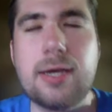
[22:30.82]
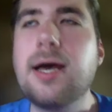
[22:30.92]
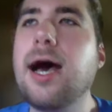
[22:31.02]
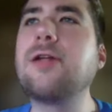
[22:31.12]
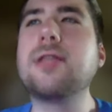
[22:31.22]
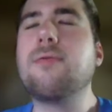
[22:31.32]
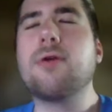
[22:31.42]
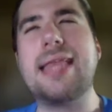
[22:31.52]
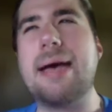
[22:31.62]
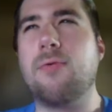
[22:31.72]
I don't think we're
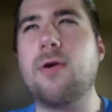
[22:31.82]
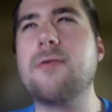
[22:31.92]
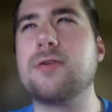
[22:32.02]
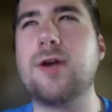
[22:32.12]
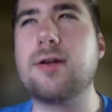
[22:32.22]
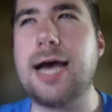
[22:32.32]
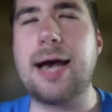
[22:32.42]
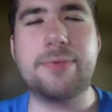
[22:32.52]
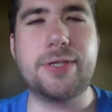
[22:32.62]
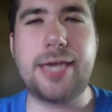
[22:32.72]
at that point with Asar
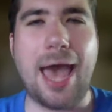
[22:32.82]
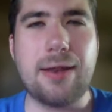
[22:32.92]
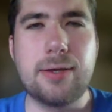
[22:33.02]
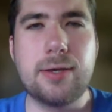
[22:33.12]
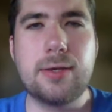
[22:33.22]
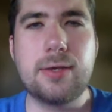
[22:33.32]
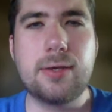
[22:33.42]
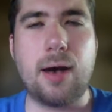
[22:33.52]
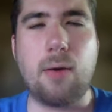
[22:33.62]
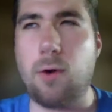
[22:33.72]
Thompson yet,
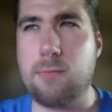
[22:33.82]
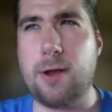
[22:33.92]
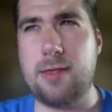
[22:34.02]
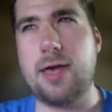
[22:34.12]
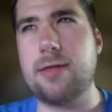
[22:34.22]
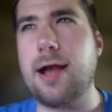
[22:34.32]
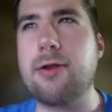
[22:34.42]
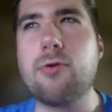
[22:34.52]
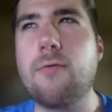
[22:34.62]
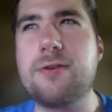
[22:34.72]
one way or the other. I
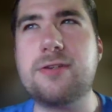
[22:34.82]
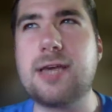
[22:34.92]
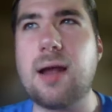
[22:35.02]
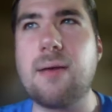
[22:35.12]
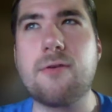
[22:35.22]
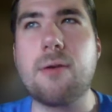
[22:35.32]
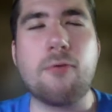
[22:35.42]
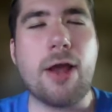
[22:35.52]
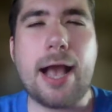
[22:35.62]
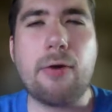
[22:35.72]
don't know if he's set up for a
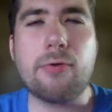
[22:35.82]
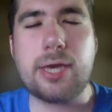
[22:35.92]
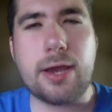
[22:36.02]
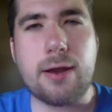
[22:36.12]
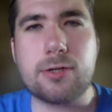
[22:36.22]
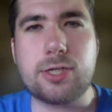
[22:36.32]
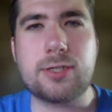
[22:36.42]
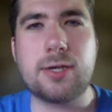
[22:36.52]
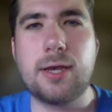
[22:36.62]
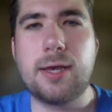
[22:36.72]
breakout year.
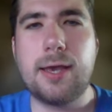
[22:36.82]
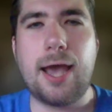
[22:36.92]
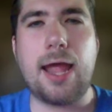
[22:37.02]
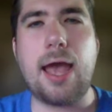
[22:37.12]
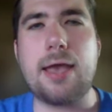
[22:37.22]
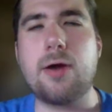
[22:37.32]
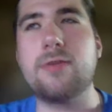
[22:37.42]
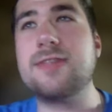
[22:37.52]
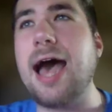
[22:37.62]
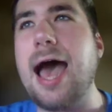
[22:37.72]
Just,
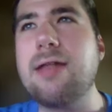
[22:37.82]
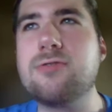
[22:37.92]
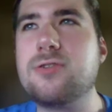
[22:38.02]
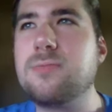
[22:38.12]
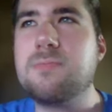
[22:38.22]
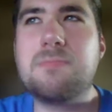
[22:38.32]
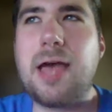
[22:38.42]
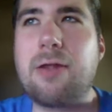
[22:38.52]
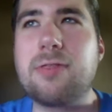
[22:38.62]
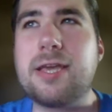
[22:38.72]
it's not. I
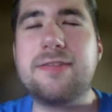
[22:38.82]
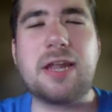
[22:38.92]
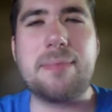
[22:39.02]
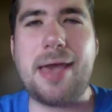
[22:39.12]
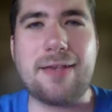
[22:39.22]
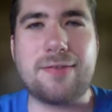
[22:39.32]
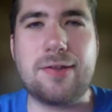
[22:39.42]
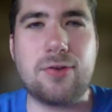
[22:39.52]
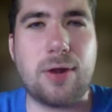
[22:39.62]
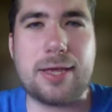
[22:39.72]
don't think he's going to be asked to
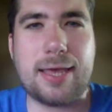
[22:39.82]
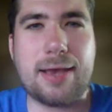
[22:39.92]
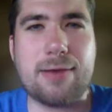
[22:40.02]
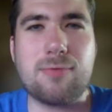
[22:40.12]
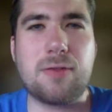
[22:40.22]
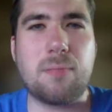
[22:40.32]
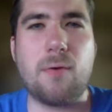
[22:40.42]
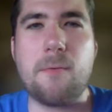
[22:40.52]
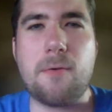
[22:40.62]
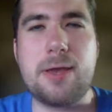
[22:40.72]
do anything to the
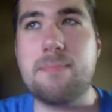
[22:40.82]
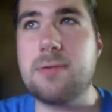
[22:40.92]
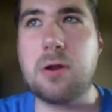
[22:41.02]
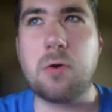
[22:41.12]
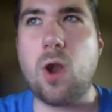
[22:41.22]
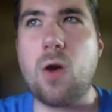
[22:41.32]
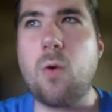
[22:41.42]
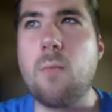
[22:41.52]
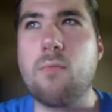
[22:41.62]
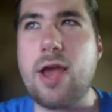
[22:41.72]
point where he, quote
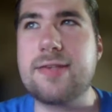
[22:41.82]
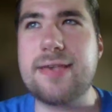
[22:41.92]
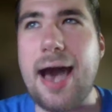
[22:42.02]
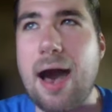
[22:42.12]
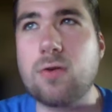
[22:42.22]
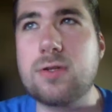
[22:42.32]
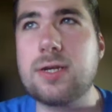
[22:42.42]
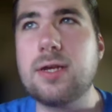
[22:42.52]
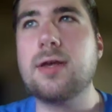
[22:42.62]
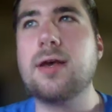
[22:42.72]
unquote, breaks out.
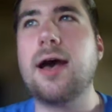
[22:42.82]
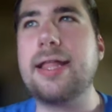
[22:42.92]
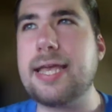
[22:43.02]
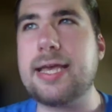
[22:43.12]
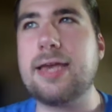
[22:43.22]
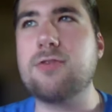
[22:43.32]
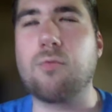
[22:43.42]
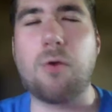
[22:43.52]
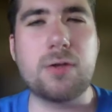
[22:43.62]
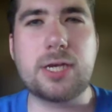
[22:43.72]
I think his
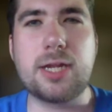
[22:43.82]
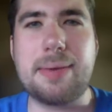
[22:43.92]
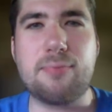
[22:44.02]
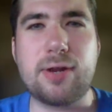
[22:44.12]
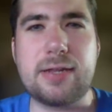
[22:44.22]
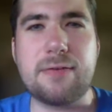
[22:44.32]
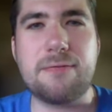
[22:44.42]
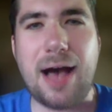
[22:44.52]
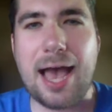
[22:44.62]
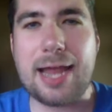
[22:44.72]
role is going to be pretty
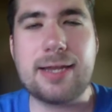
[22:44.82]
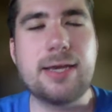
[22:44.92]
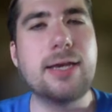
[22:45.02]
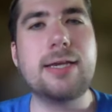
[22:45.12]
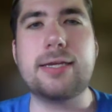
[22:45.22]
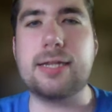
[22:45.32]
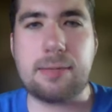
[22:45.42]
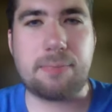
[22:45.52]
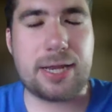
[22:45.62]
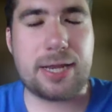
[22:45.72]
defined. You need to
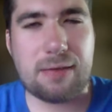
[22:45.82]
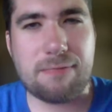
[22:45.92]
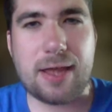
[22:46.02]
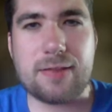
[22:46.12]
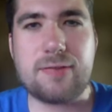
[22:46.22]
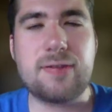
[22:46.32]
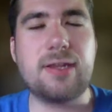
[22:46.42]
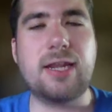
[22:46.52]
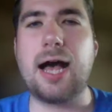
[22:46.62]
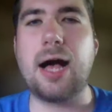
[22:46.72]
play defense. You
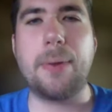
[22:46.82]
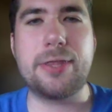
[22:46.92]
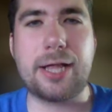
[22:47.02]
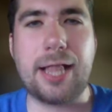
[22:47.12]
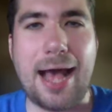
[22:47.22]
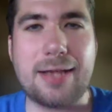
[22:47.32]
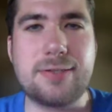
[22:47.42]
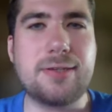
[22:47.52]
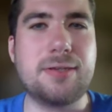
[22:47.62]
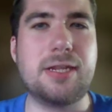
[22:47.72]
need to help on the
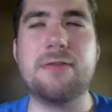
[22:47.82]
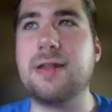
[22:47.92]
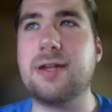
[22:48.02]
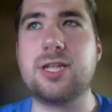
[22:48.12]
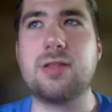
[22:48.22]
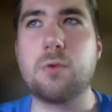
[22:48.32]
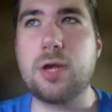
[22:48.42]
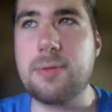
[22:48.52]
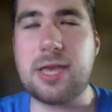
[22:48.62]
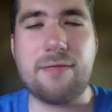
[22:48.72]
glass. You need to finish at the
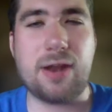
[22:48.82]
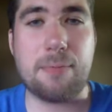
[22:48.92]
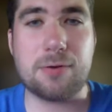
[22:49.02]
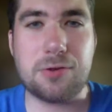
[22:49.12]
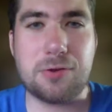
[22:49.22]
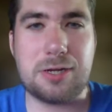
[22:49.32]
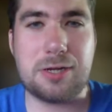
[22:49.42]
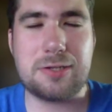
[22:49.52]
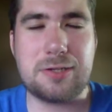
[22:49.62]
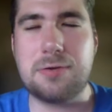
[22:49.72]
rim and given
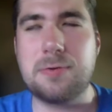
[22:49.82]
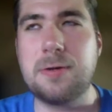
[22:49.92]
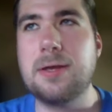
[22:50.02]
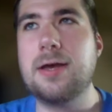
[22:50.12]
opportunities to.